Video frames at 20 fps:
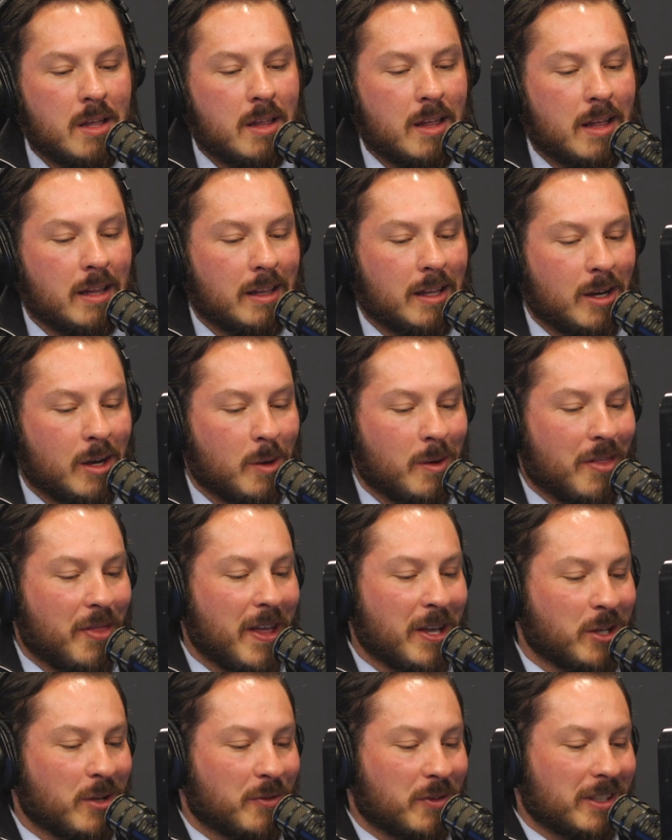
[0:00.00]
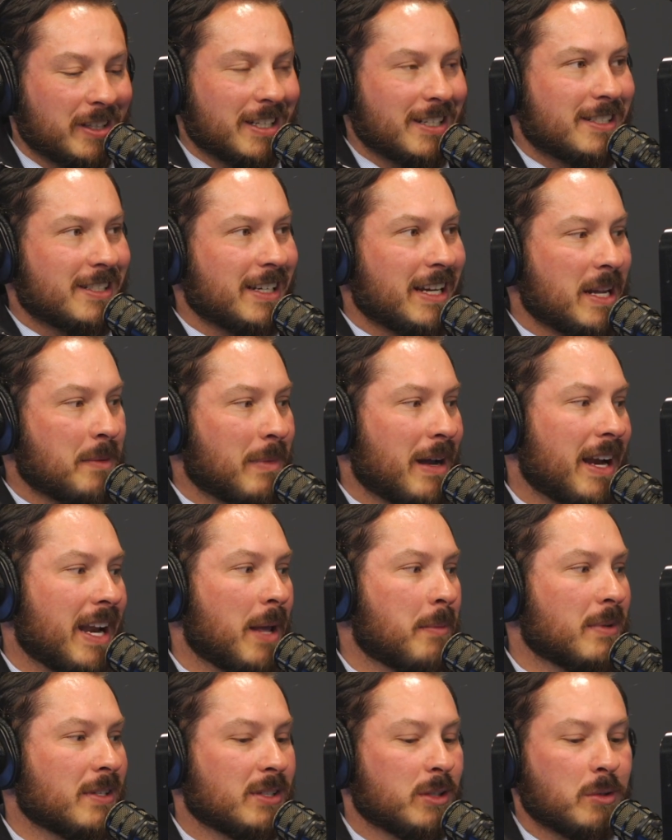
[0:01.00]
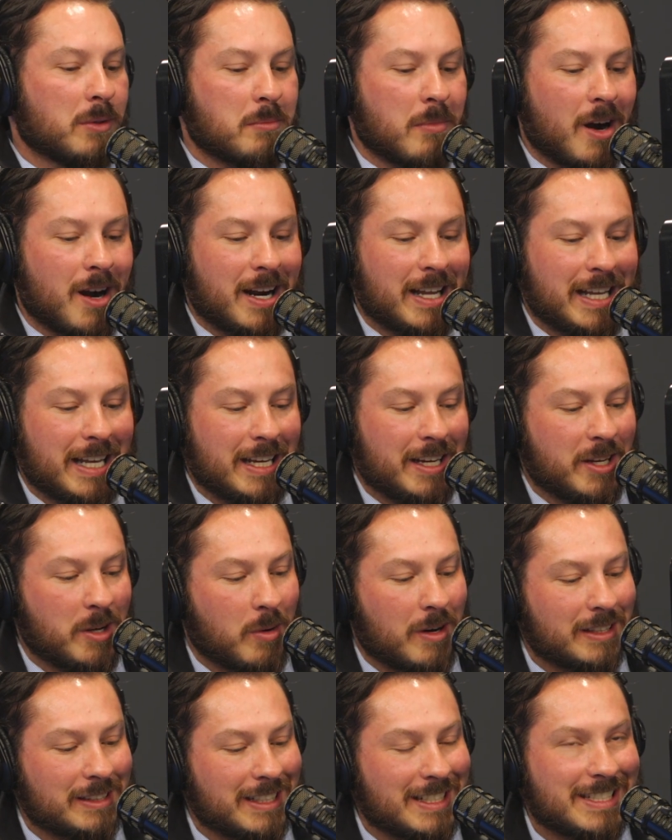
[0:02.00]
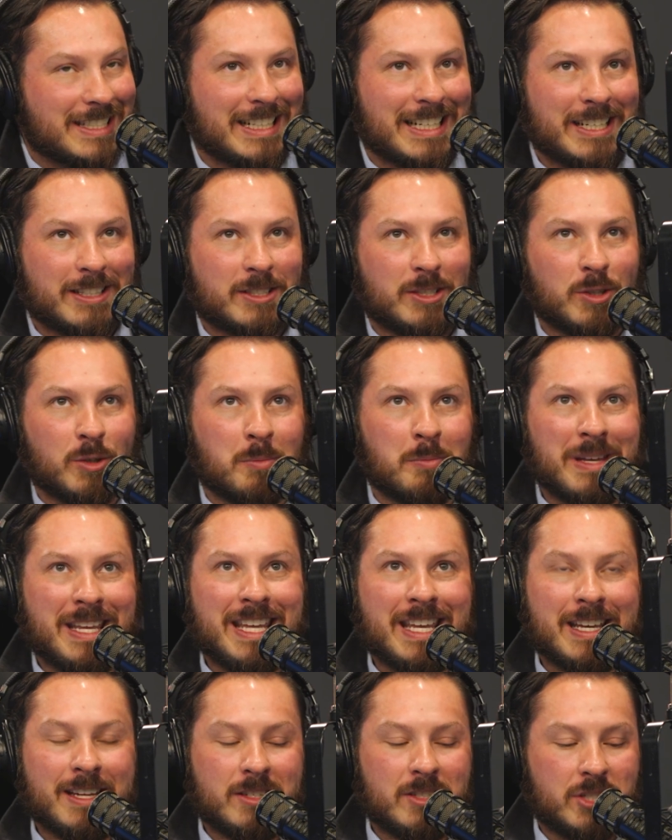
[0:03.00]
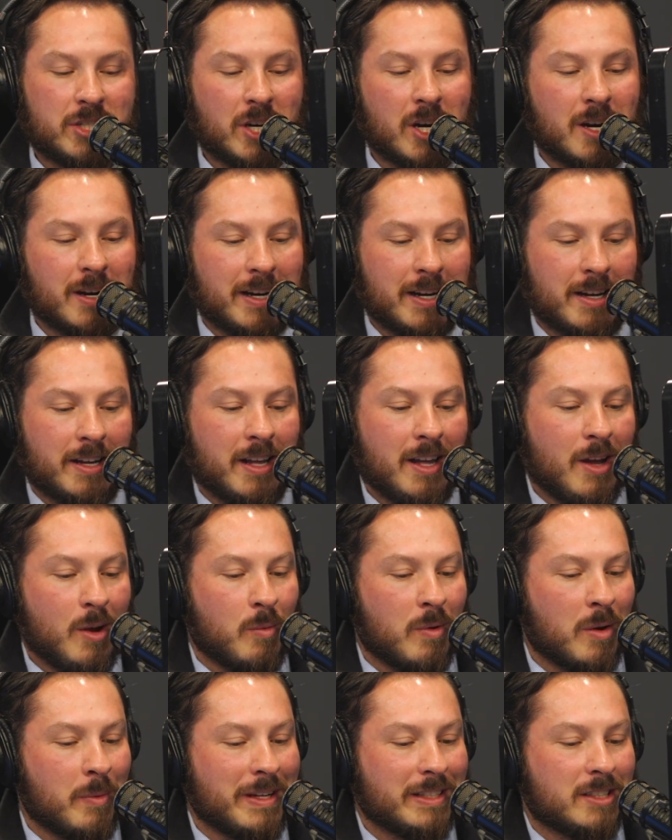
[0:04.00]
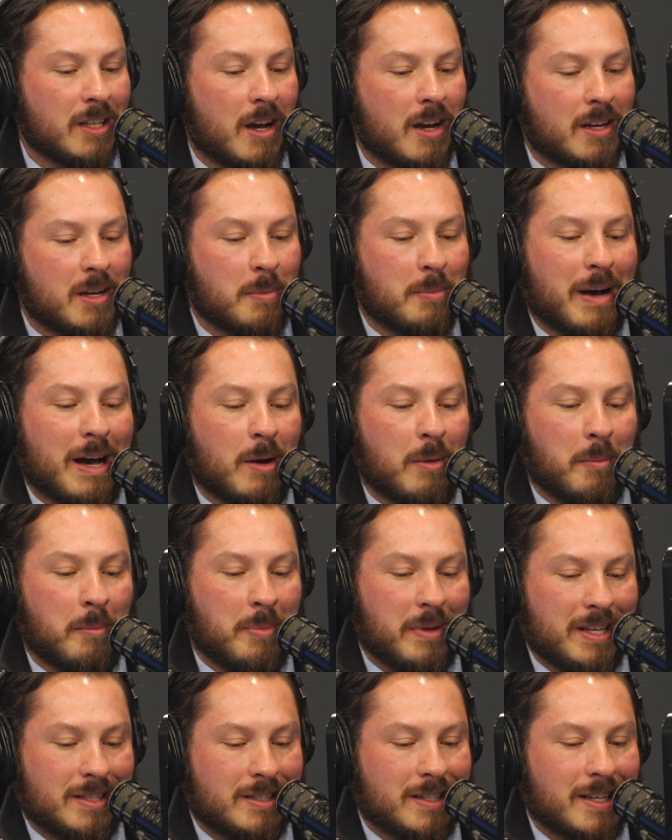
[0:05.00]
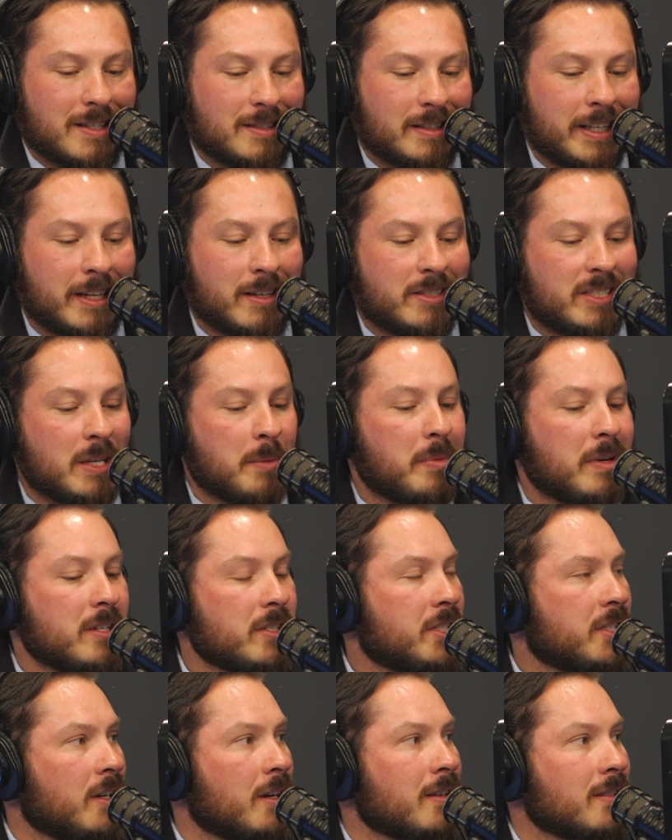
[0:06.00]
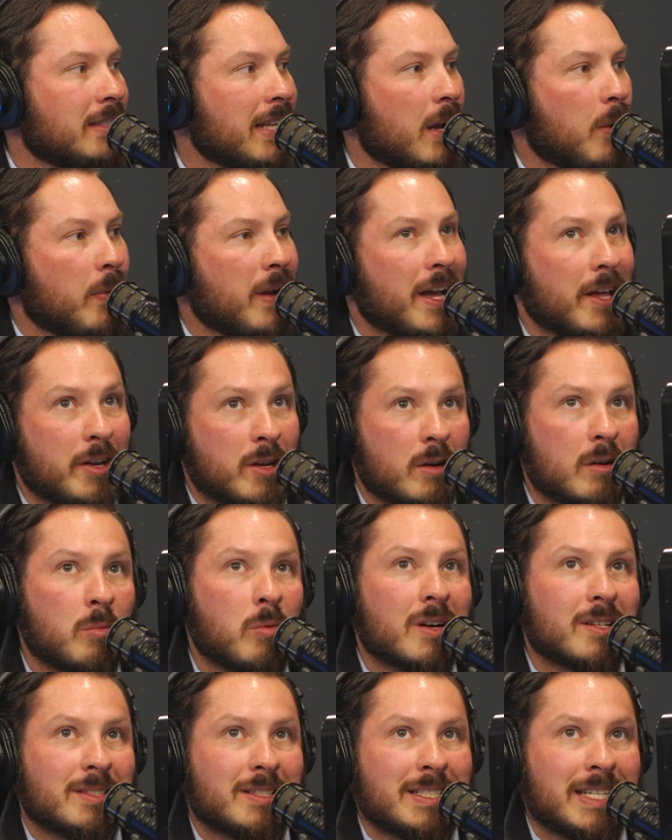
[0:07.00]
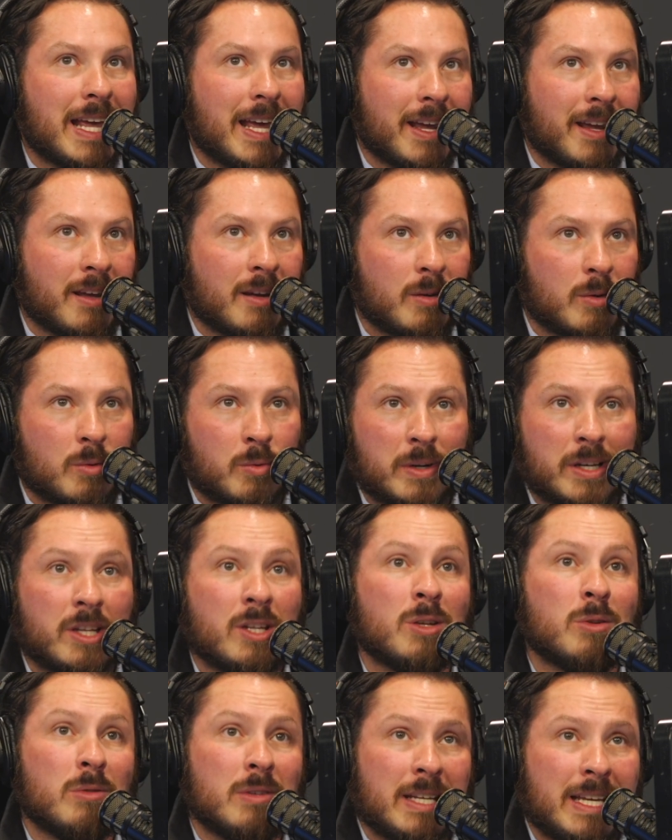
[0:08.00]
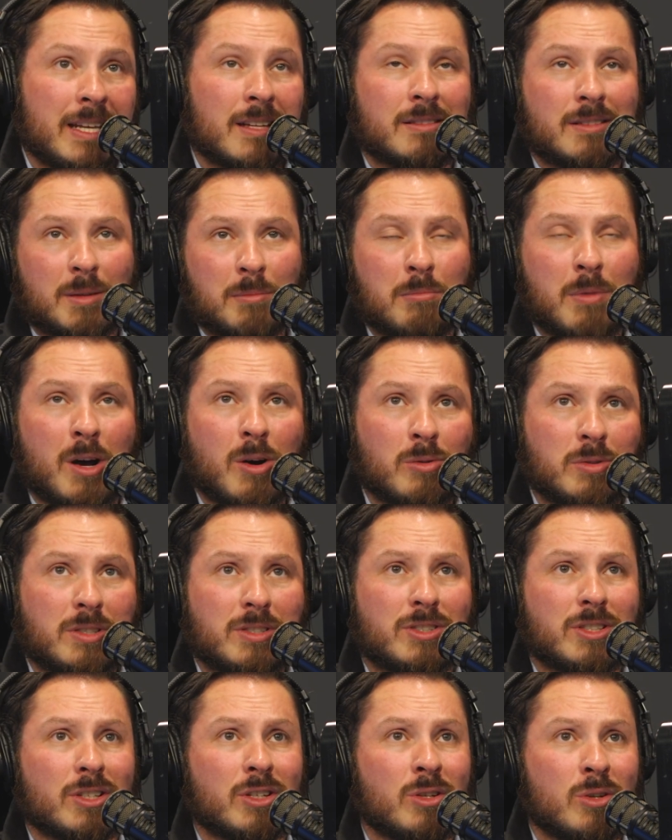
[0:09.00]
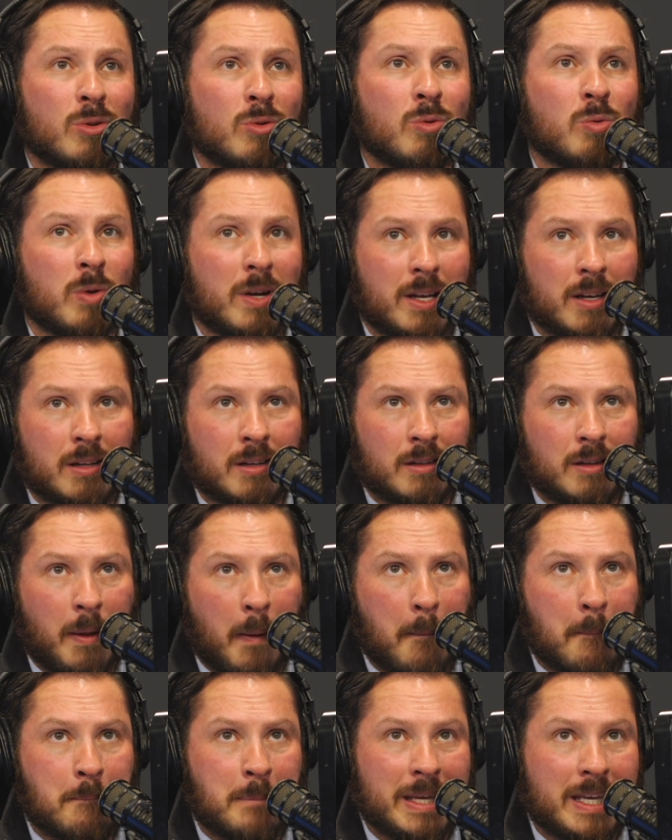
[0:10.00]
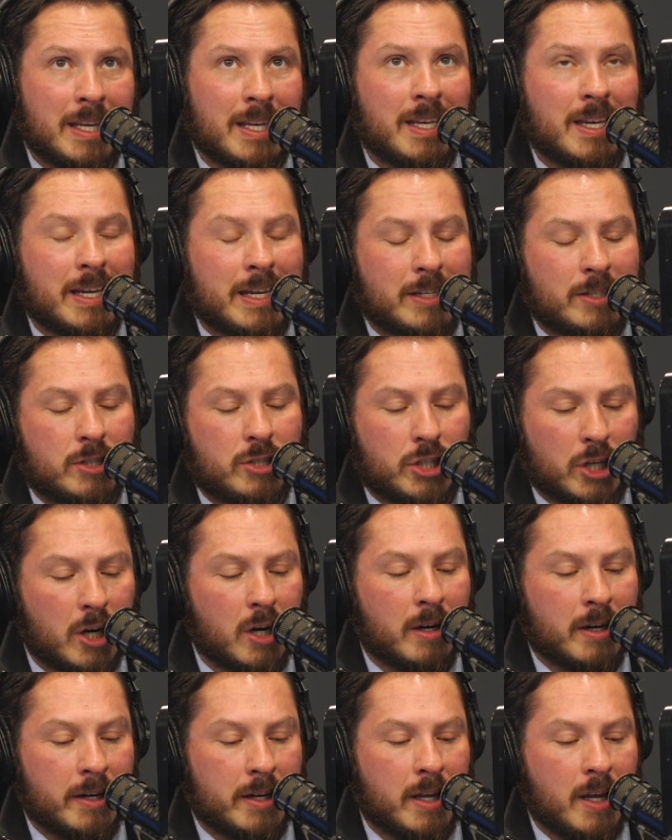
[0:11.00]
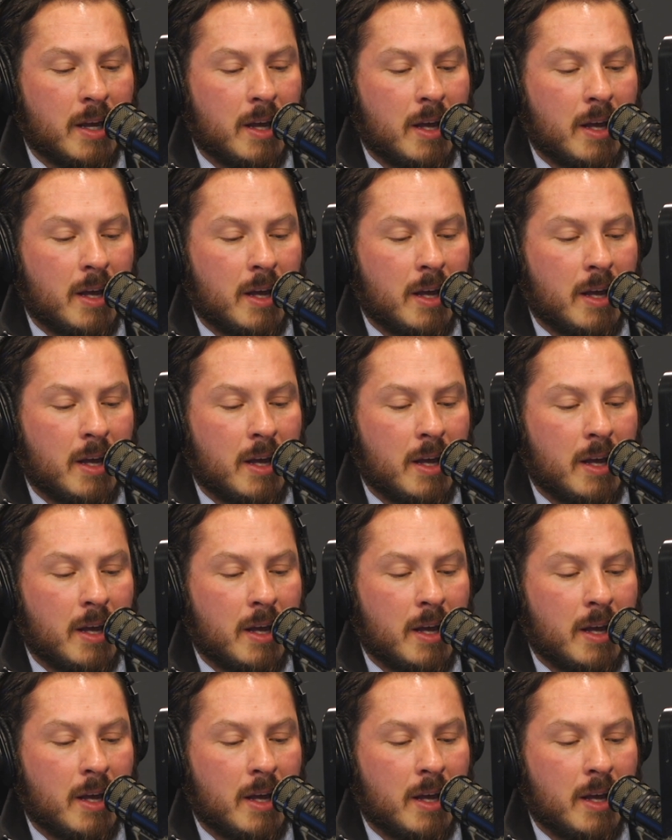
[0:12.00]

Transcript: Hello, and thank you for listening. My name is Luke Mardigan, and you are listening to Be Insured, where we talk about business, leadership, and insurance. That way, on your worst day, when you need it the most, you will be insured.